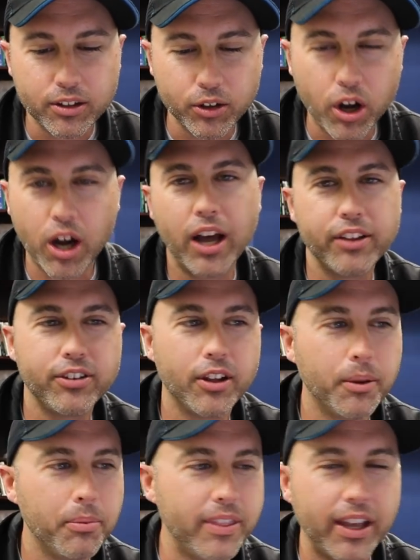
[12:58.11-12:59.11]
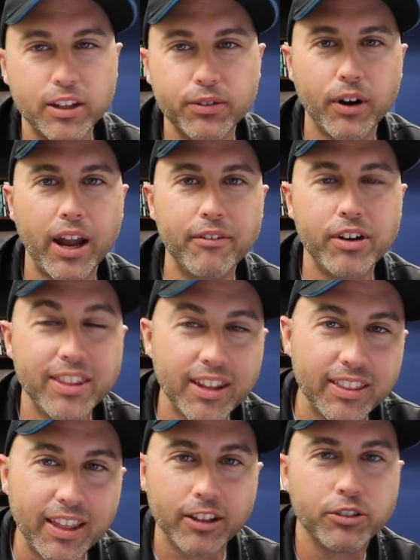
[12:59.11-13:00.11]
You're awesome. Thanks for everything.
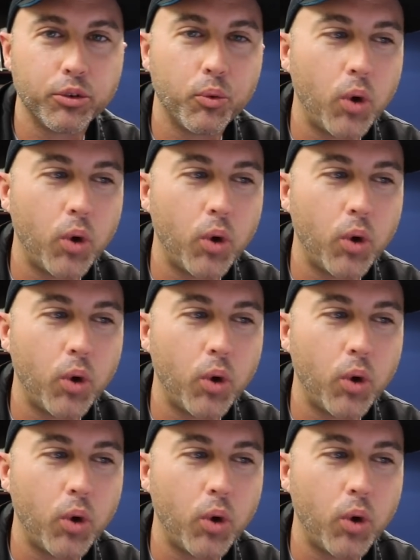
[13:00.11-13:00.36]
Thanks for